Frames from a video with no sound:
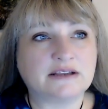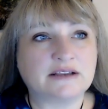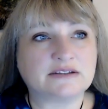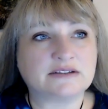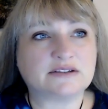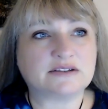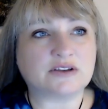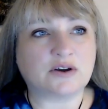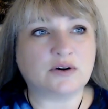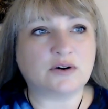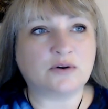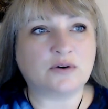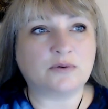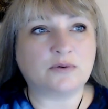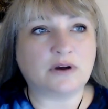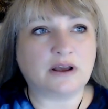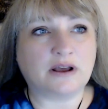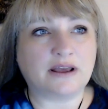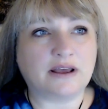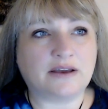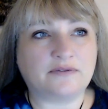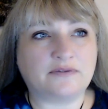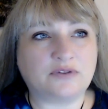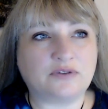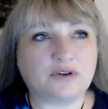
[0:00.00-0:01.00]
So
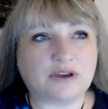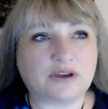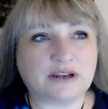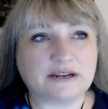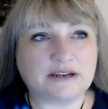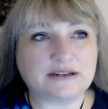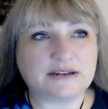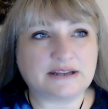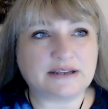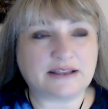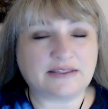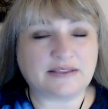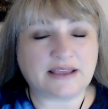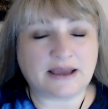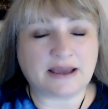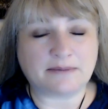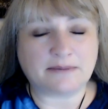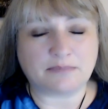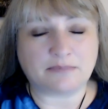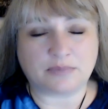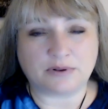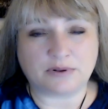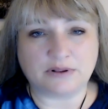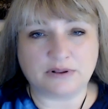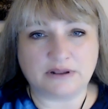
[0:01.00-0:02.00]
if you can attend
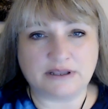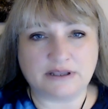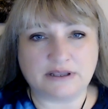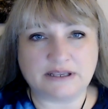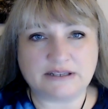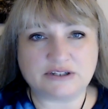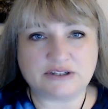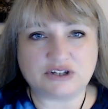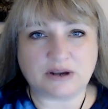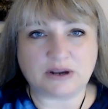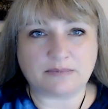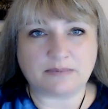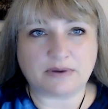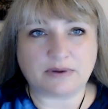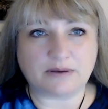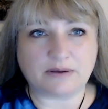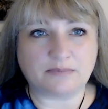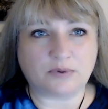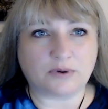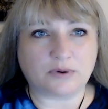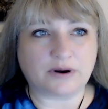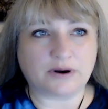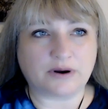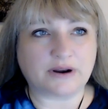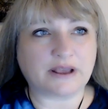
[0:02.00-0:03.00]
that, please jump on
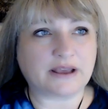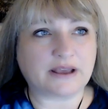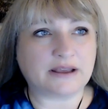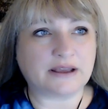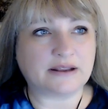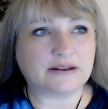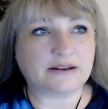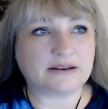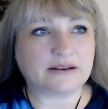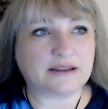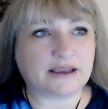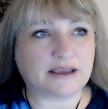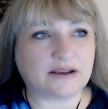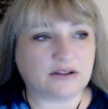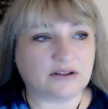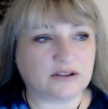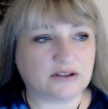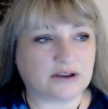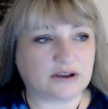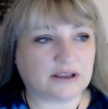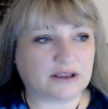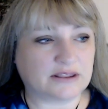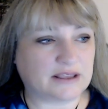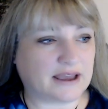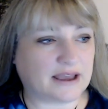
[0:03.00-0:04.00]
board and take a
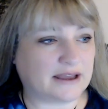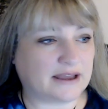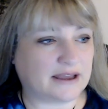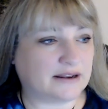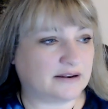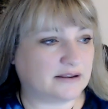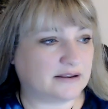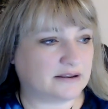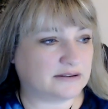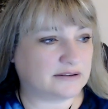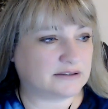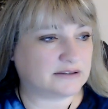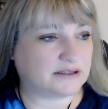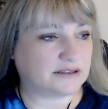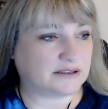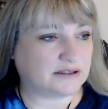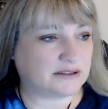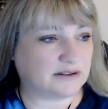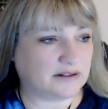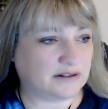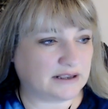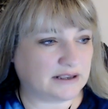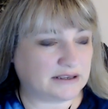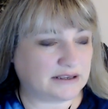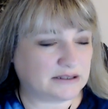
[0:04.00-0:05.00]
look at that. It's in
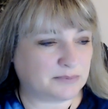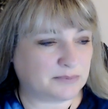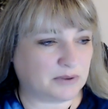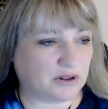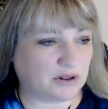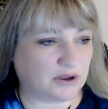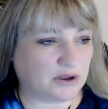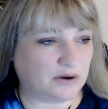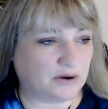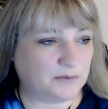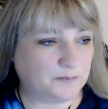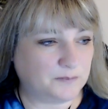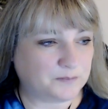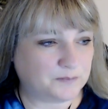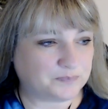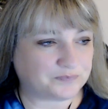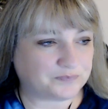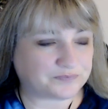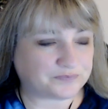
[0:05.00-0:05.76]
the links below.